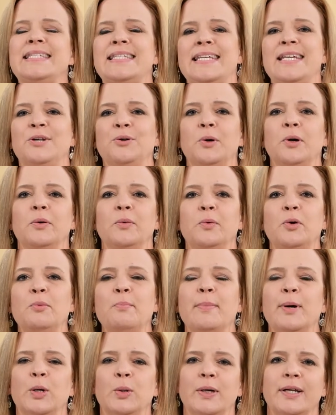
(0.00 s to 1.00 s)
secret
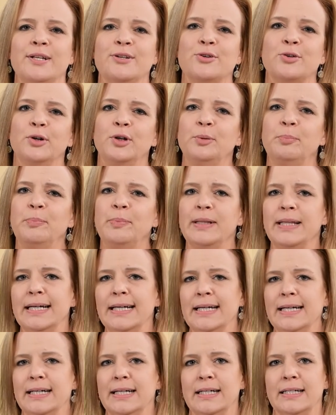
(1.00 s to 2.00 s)
remote control
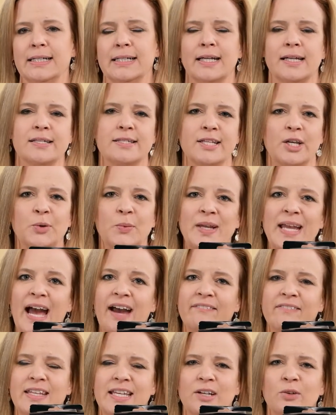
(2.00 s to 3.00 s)
plug. So we
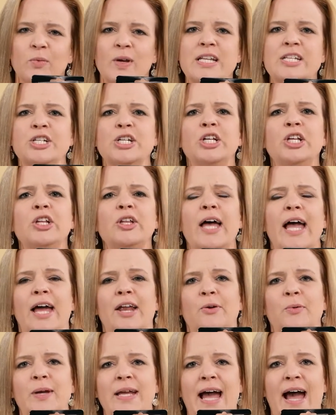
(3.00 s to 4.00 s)
have the original
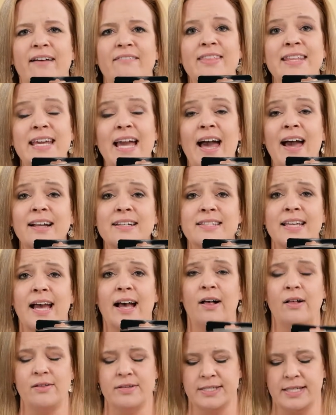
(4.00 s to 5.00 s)
and we have the
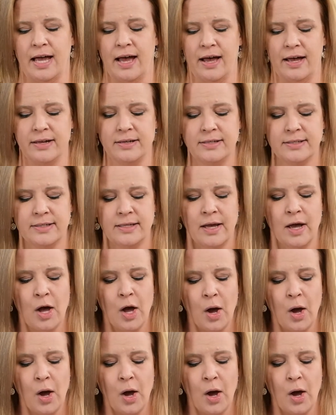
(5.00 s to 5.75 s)
XL size.